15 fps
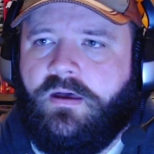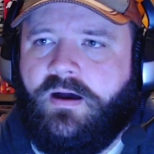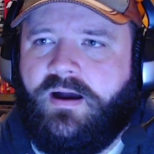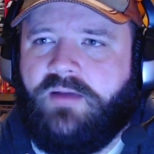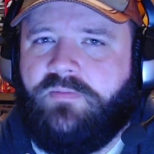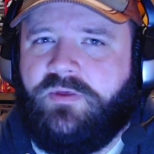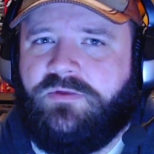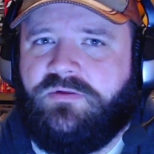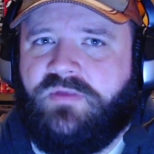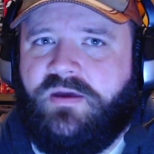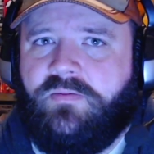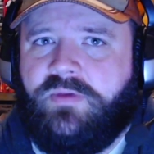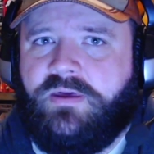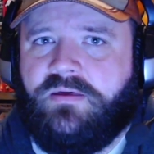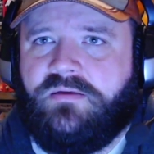I mention
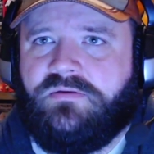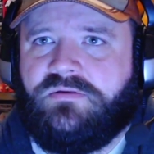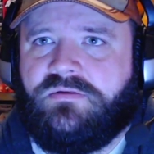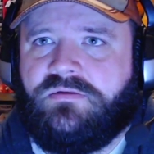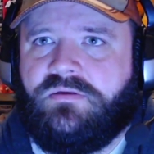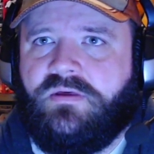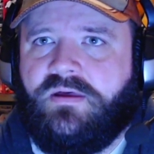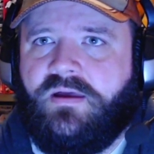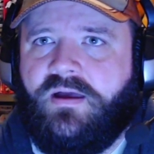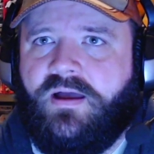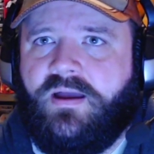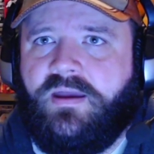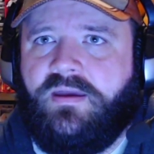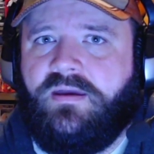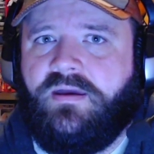that because
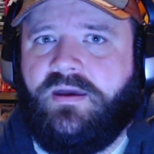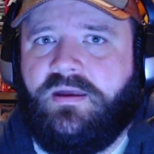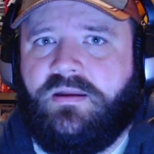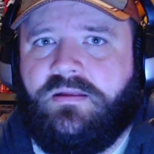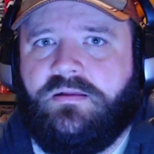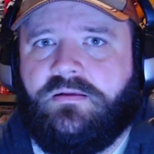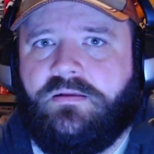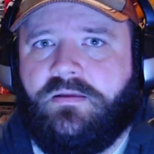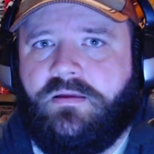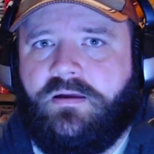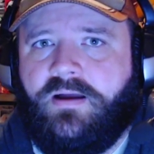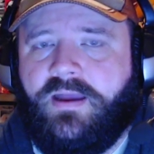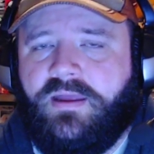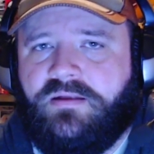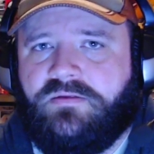I had an
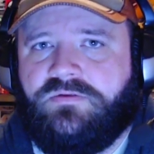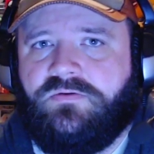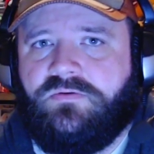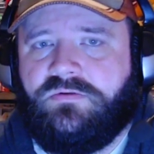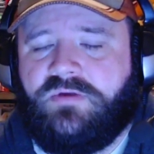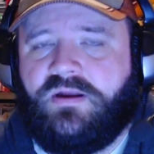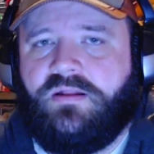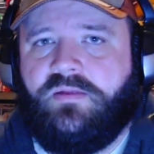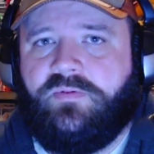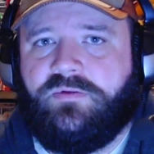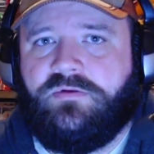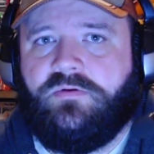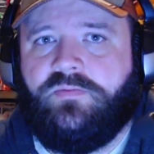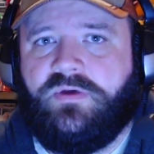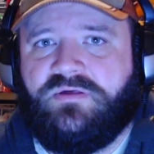I had a suicidal
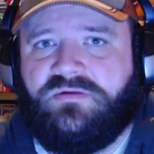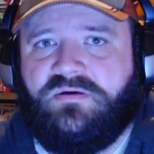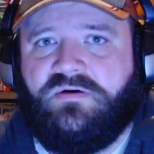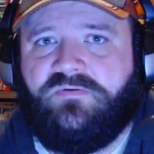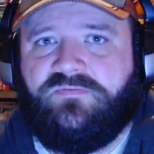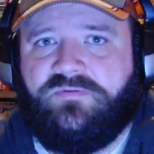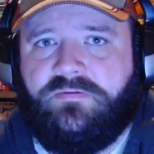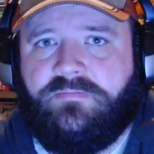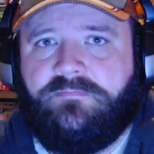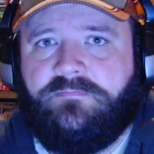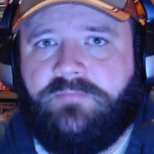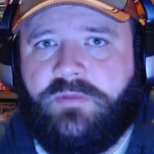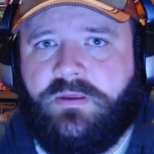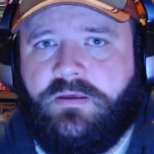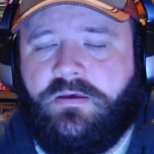episode myself.
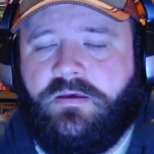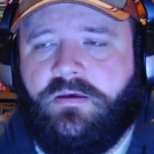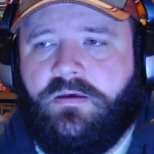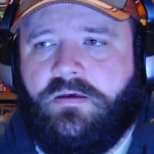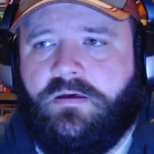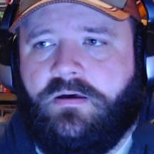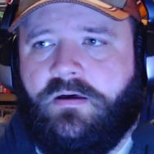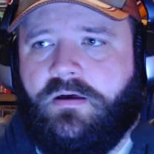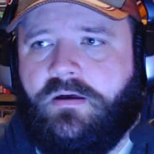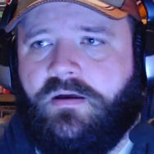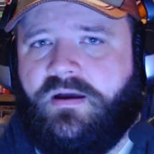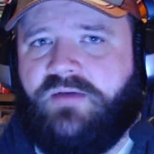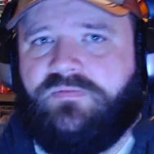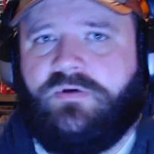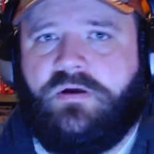Uh,
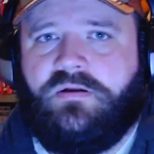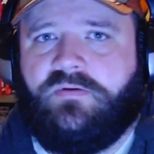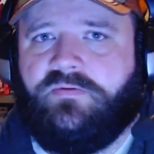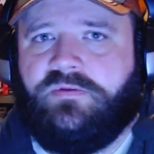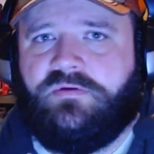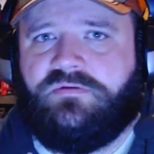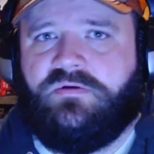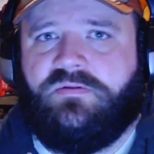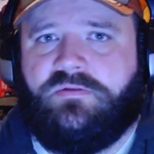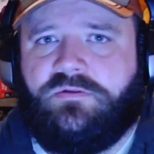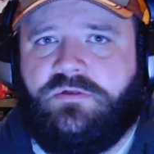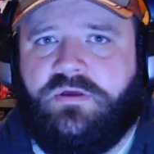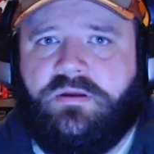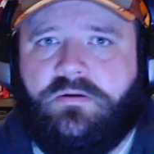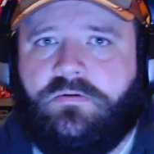I've gone over this on the
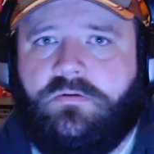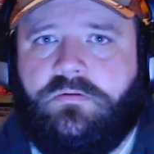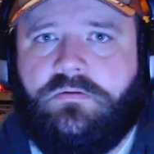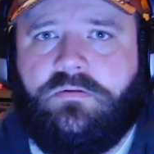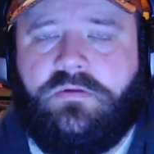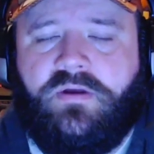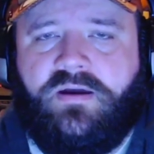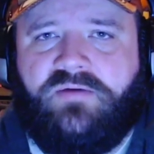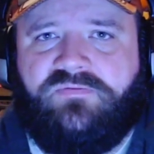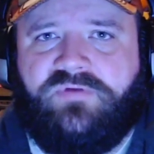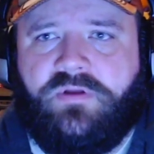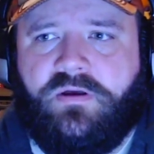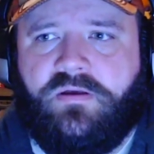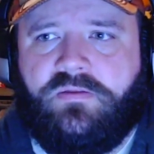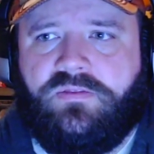channel off
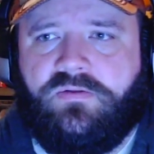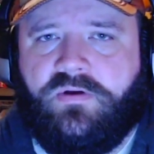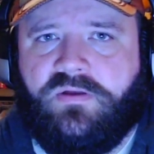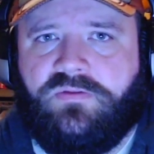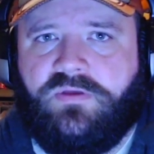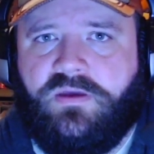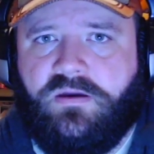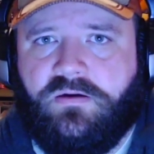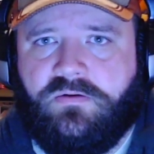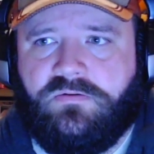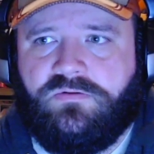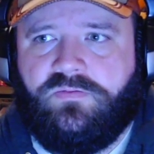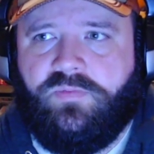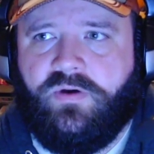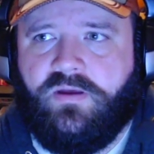and on throughout the
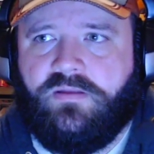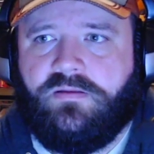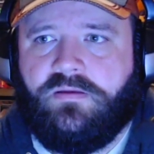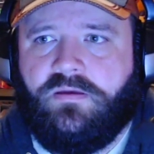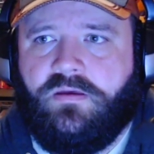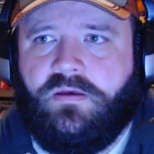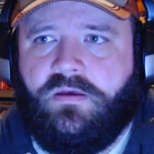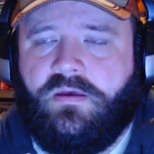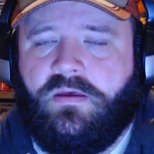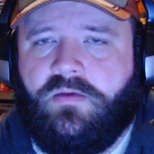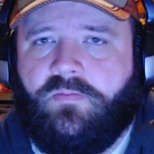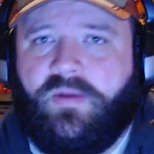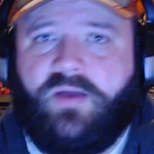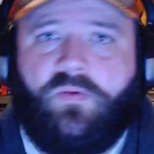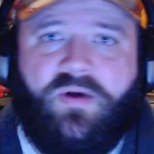years, but
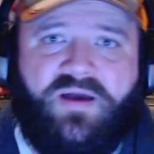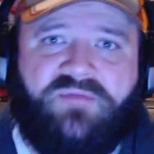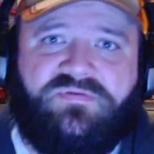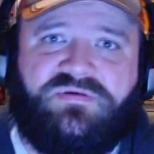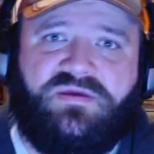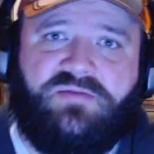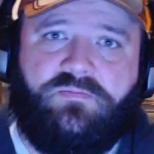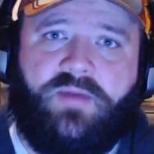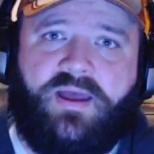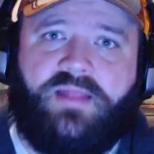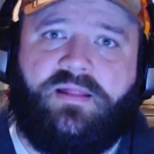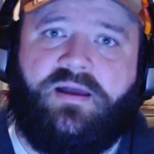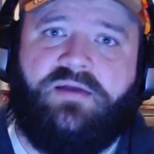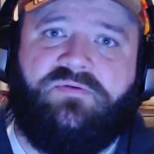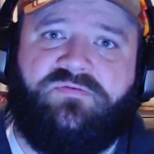my wife saved my
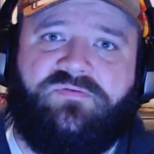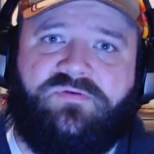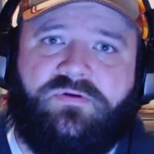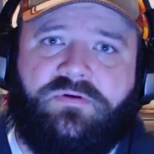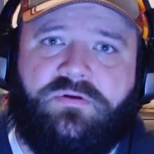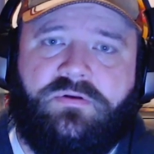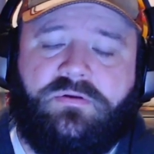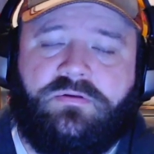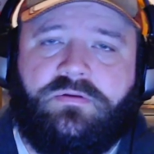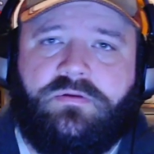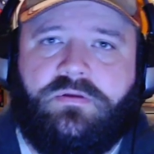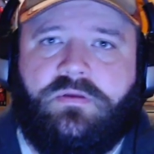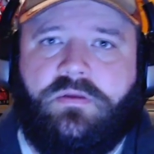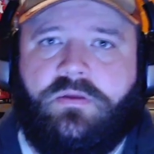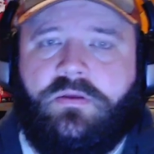life
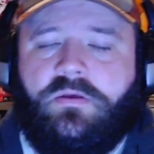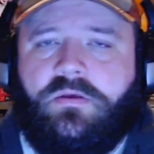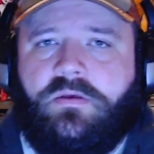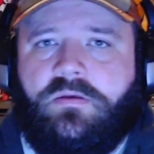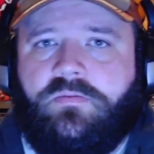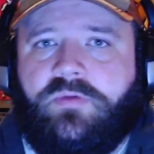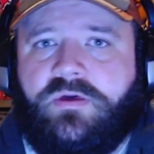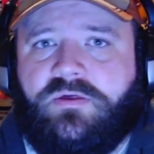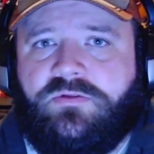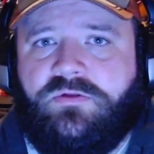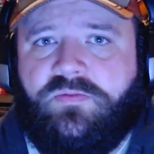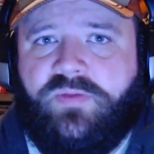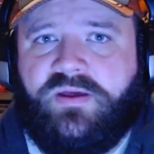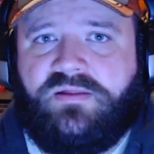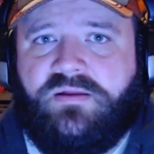because she
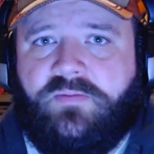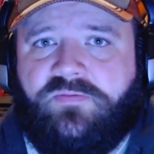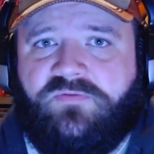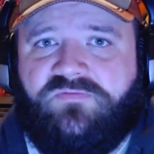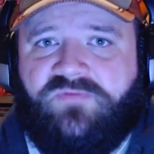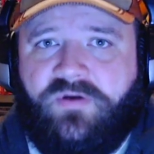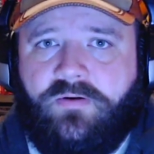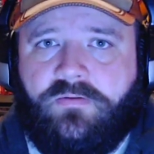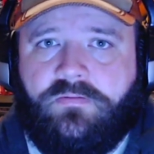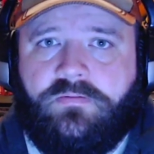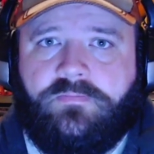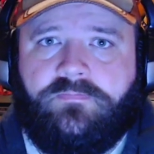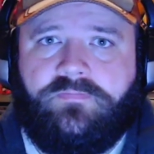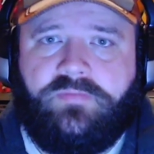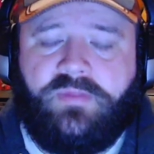picked up the phone.
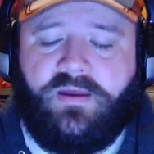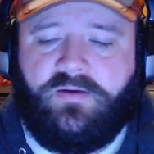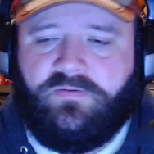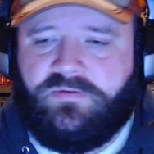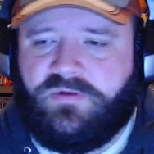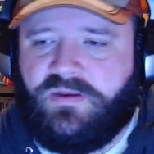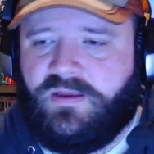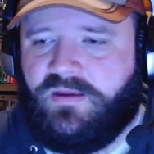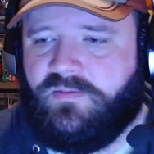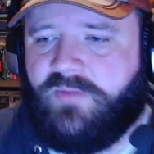I was going to end